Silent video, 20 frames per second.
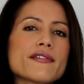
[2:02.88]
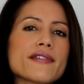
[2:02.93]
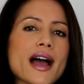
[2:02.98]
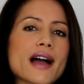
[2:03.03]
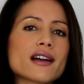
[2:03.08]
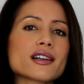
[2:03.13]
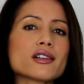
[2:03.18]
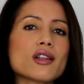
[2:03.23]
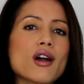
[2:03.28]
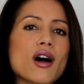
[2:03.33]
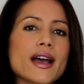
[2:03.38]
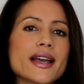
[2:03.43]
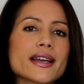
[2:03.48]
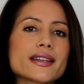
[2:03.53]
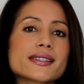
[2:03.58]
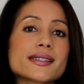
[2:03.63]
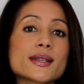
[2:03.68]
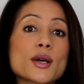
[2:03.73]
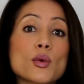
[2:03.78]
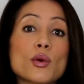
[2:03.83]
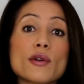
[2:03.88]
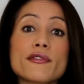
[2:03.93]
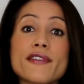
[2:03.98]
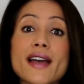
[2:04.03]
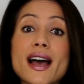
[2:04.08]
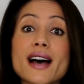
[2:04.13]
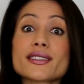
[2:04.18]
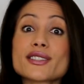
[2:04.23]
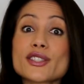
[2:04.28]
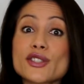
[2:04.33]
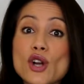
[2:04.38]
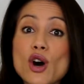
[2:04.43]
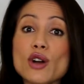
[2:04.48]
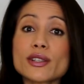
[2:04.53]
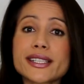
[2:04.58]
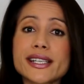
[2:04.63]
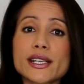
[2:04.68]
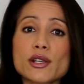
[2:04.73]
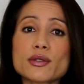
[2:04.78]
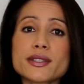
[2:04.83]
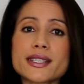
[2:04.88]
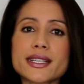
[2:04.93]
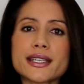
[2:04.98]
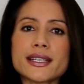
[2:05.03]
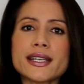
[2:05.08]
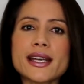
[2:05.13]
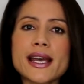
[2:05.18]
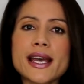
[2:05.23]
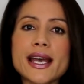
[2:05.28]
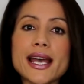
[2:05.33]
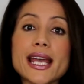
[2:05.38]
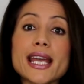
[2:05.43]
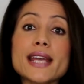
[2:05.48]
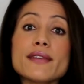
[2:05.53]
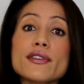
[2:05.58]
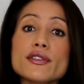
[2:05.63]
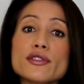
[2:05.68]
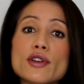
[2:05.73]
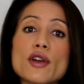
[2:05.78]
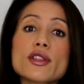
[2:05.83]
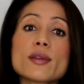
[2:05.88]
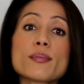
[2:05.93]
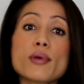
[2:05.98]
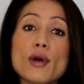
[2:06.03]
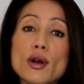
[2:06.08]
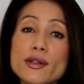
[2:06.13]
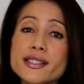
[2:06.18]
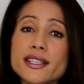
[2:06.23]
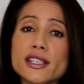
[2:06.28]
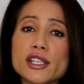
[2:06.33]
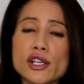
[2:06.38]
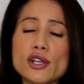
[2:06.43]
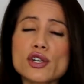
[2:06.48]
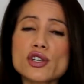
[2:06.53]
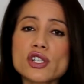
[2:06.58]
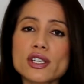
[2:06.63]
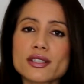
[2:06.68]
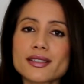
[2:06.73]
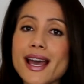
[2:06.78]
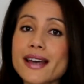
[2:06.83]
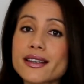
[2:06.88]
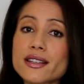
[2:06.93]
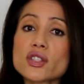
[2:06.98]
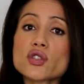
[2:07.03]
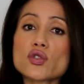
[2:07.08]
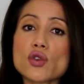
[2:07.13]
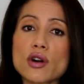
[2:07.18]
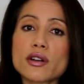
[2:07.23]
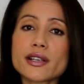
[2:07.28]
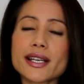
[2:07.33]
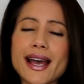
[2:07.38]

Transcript: of our clients were found not guilty, even though the prosecution had a strong